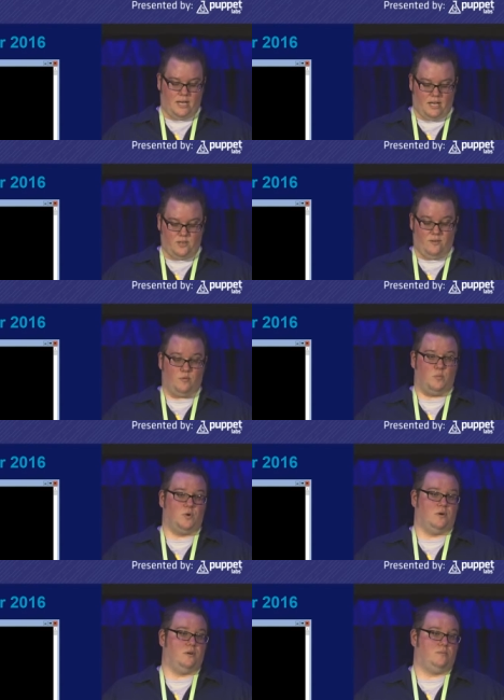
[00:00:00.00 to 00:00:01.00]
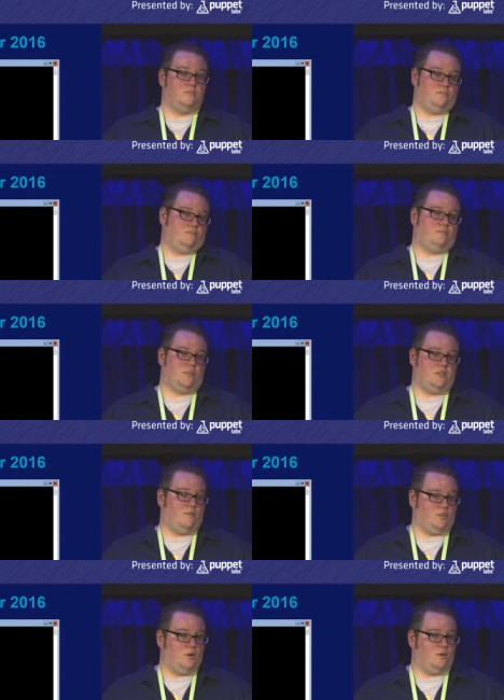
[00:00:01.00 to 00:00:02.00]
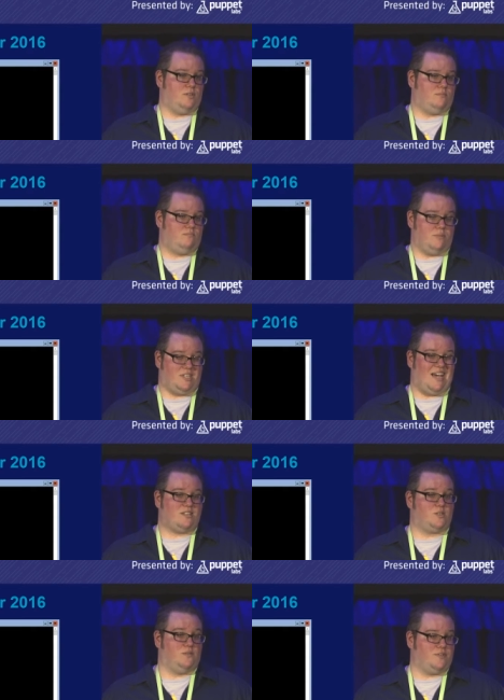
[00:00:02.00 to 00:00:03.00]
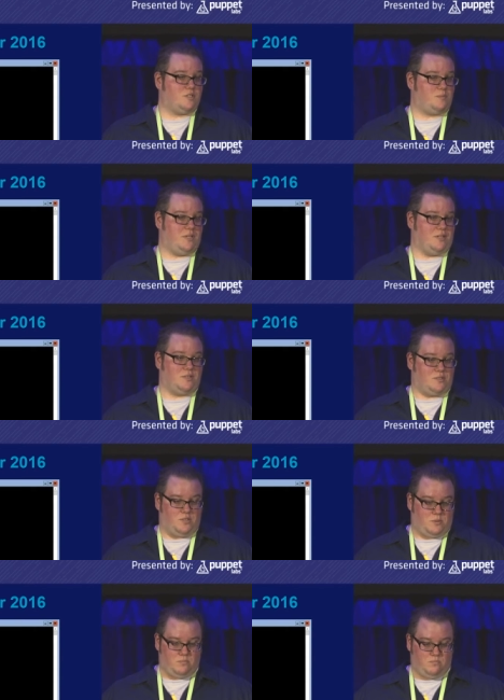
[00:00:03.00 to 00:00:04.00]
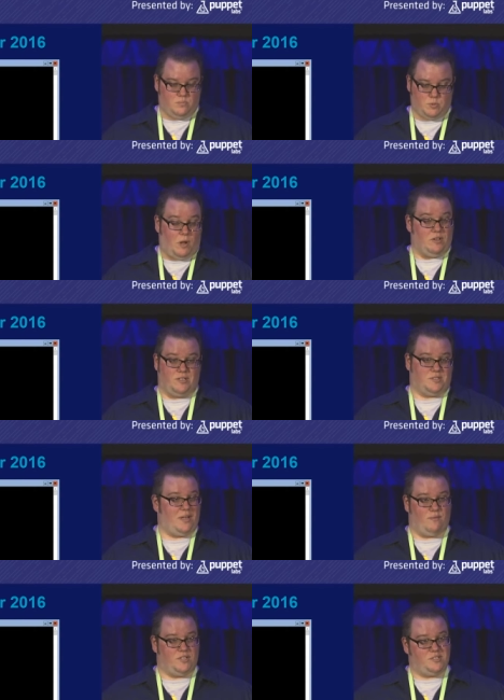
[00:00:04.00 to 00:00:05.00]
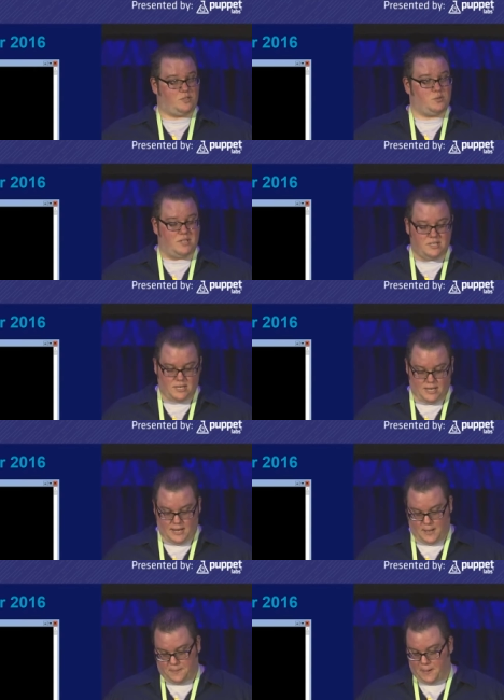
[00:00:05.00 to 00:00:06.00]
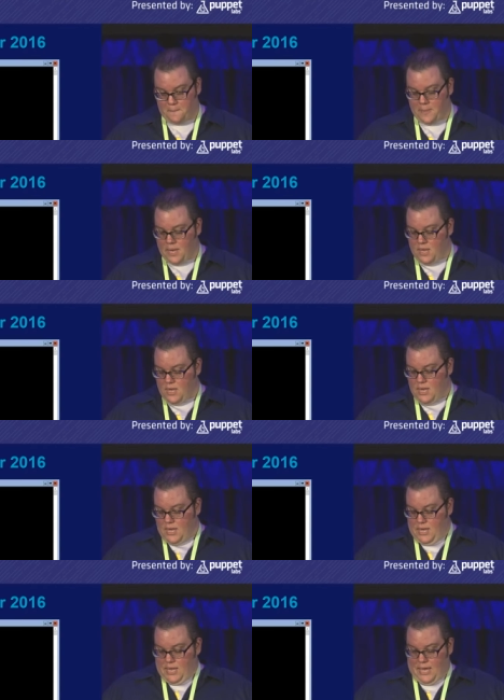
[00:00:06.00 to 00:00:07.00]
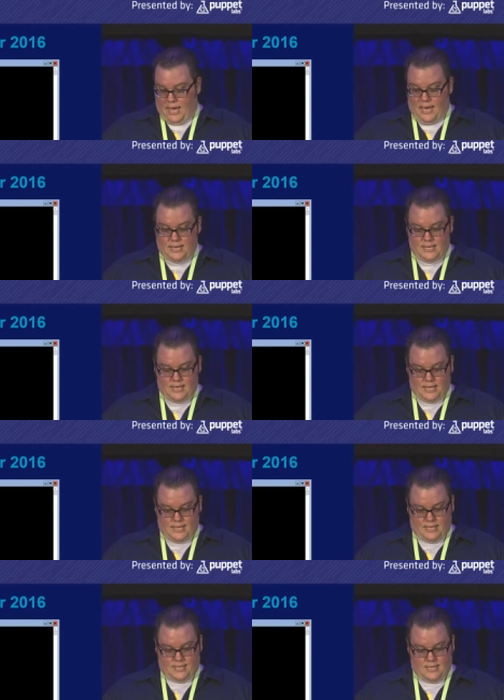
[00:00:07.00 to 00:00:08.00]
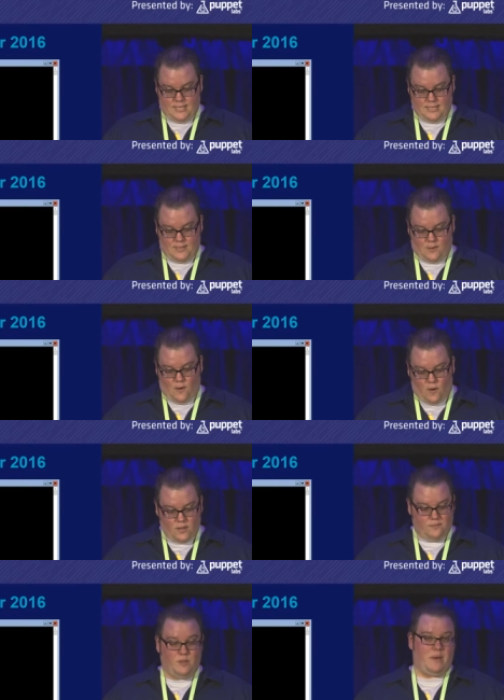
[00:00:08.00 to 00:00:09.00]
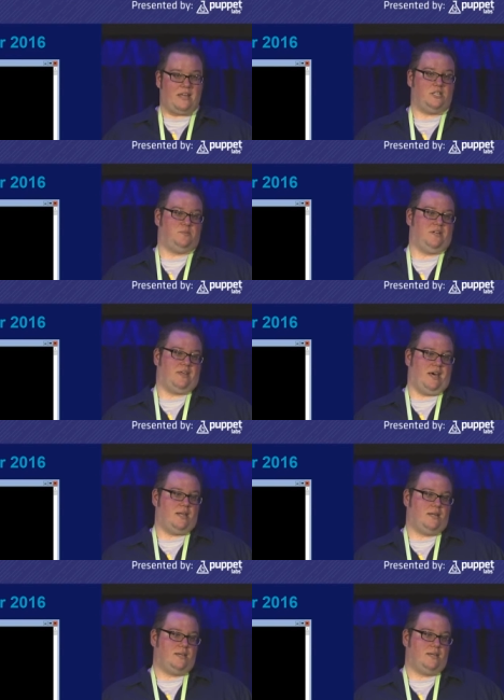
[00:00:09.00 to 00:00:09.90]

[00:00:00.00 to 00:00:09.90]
you have a more, you have a lower attack surface because it's just smaller, doesn't have all these extra things hanging out there. And uh, all of the management of that.